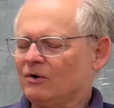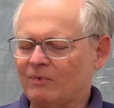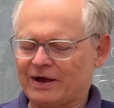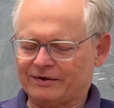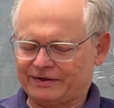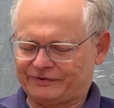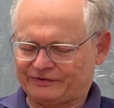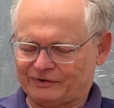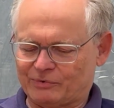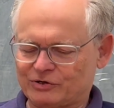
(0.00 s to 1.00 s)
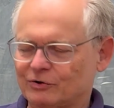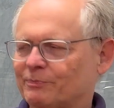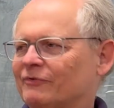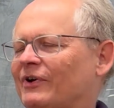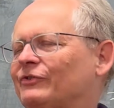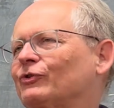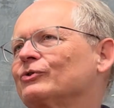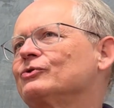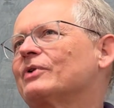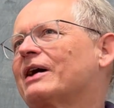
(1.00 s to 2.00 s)
Well, it's when you're a professor,
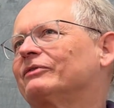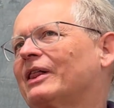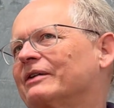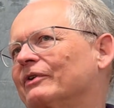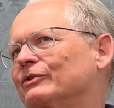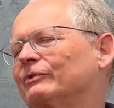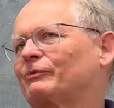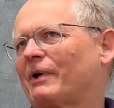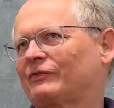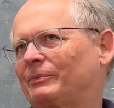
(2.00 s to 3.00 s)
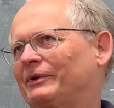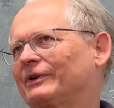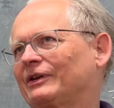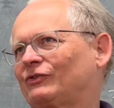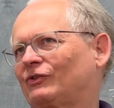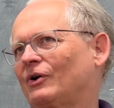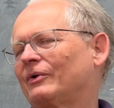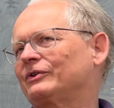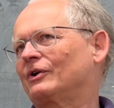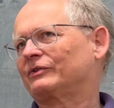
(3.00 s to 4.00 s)
you have a lot of other responsibilities. So,
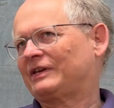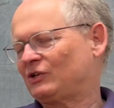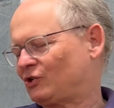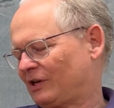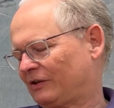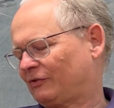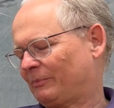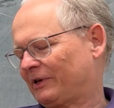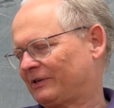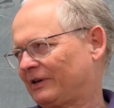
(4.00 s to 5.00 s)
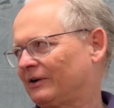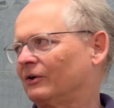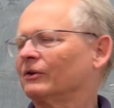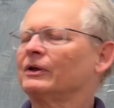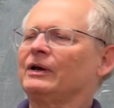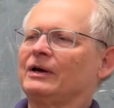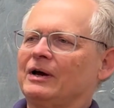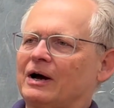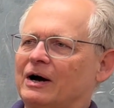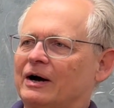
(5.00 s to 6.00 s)
teaching is a big deal,
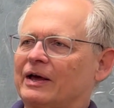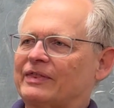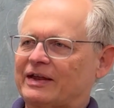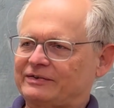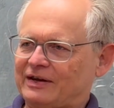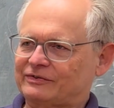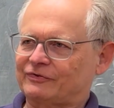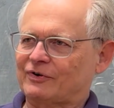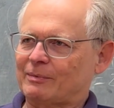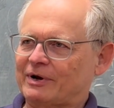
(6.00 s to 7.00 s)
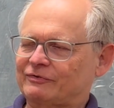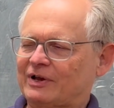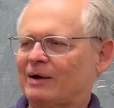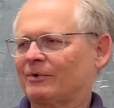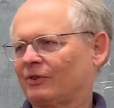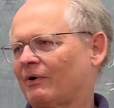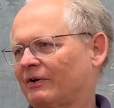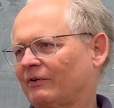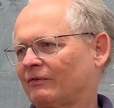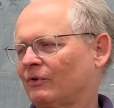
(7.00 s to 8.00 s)
and that takes a fair amount of time. Although
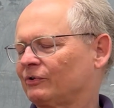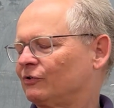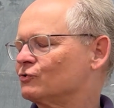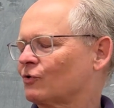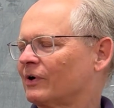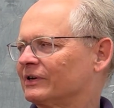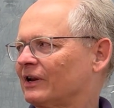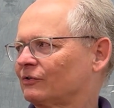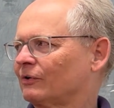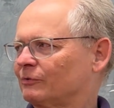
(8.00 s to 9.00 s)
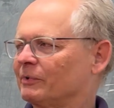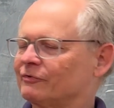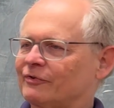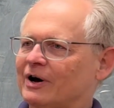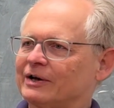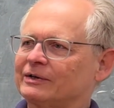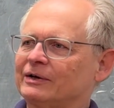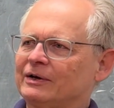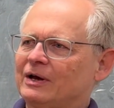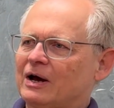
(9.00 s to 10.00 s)
I've always enjoyed it, it's always been fun.
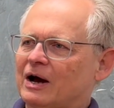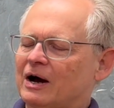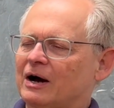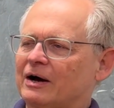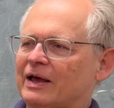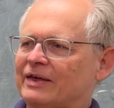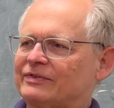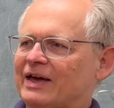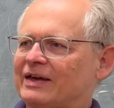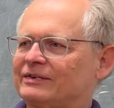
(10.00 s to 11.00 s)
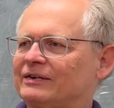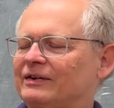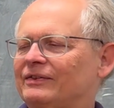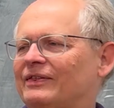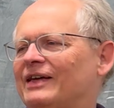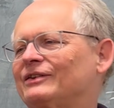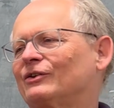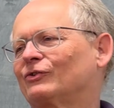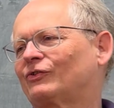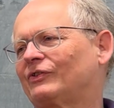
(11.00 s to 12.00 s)
And then
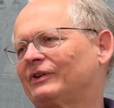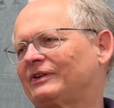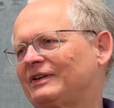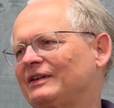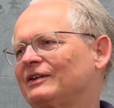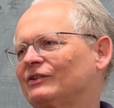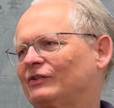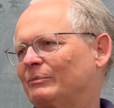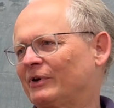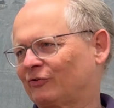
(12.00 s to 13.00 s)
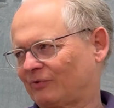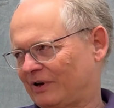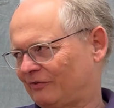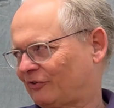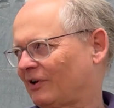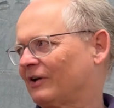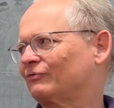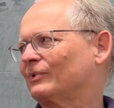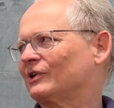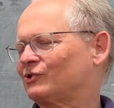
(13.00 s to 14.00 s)
there's the tedious administrative
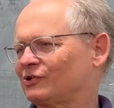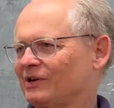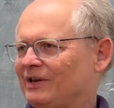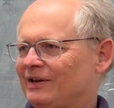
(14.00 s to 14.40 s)
stuff, which